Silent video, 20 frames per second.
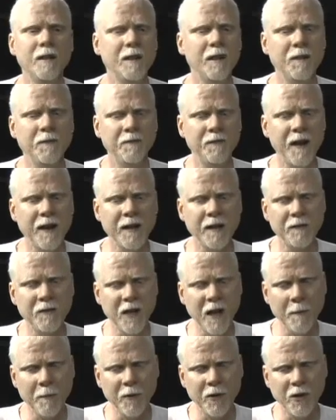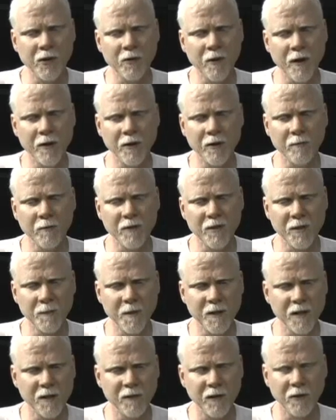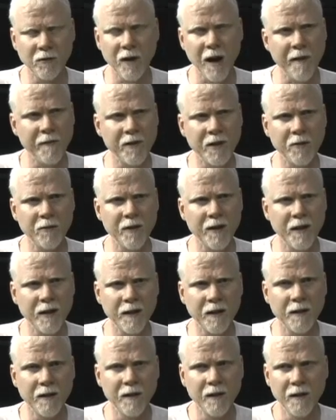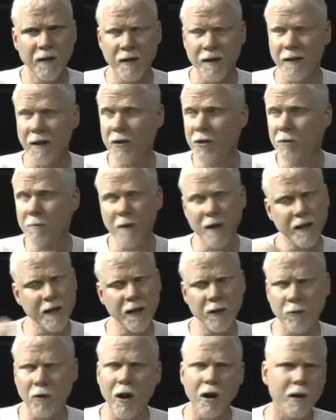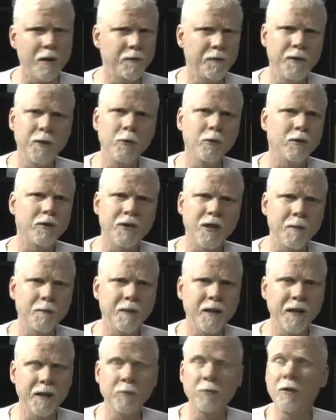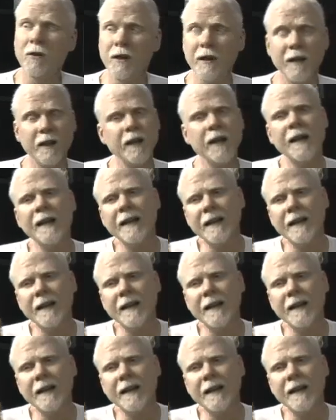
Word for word: the effect of temperature on your specific gravity reading, unless you're making rocket fuel or something, it really,